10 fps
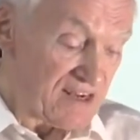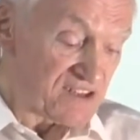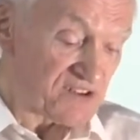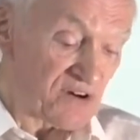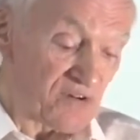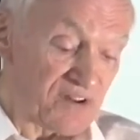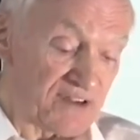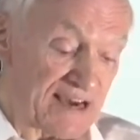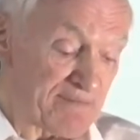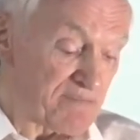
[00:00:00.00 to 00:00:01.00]
So the
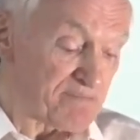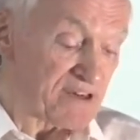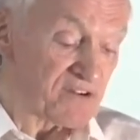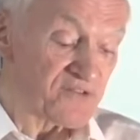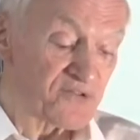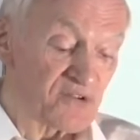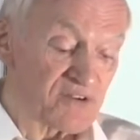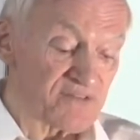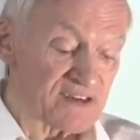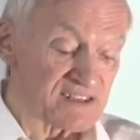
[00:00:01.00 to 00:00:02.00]
neighbor peered through the
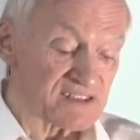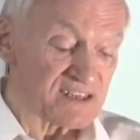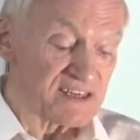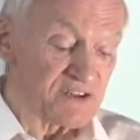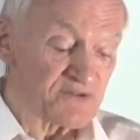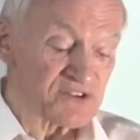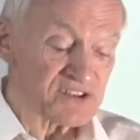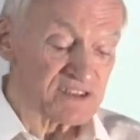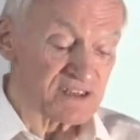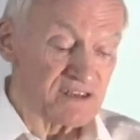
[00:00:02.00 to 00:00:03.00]
fence,
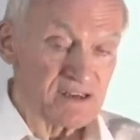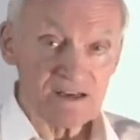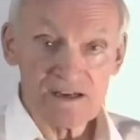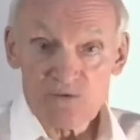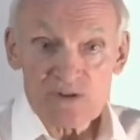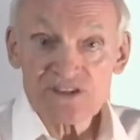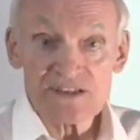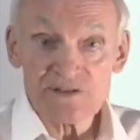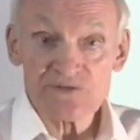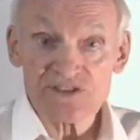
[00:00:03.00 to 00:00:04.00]
interested. What's he
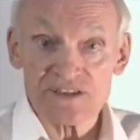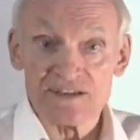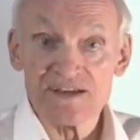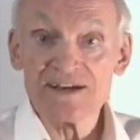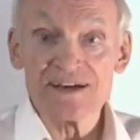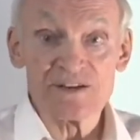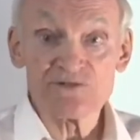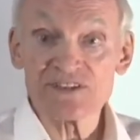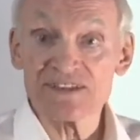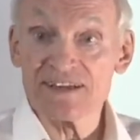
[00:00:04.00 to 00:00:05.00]
interested?
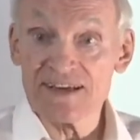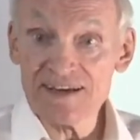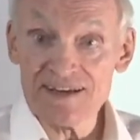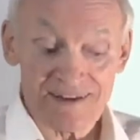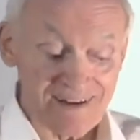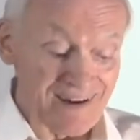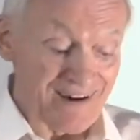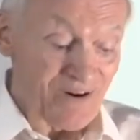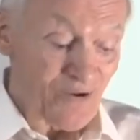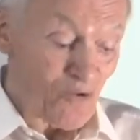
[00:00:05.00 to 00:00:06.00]
Interested in
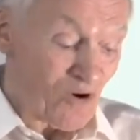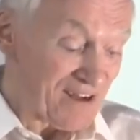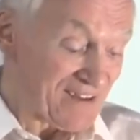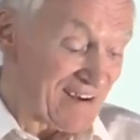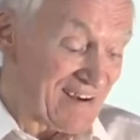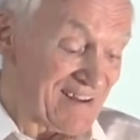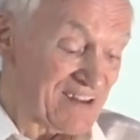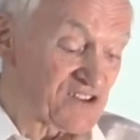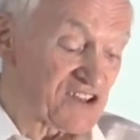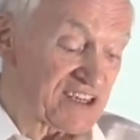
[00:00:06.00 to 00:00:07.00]
what
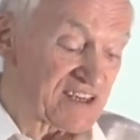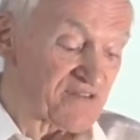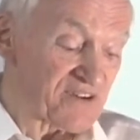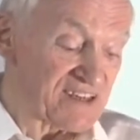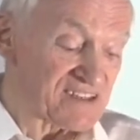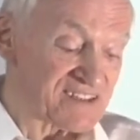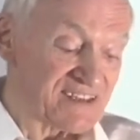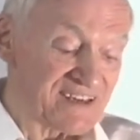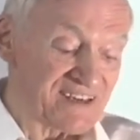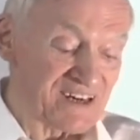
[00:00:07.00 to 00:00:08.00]
the cheeky faced
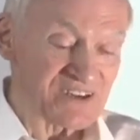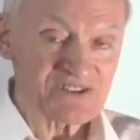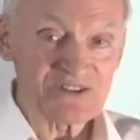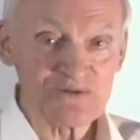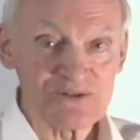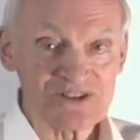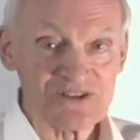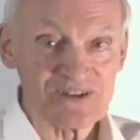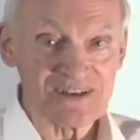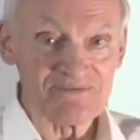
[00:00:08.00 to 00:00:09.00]
youngster was
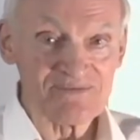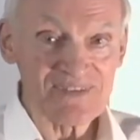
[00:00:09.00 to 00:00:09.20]
doing.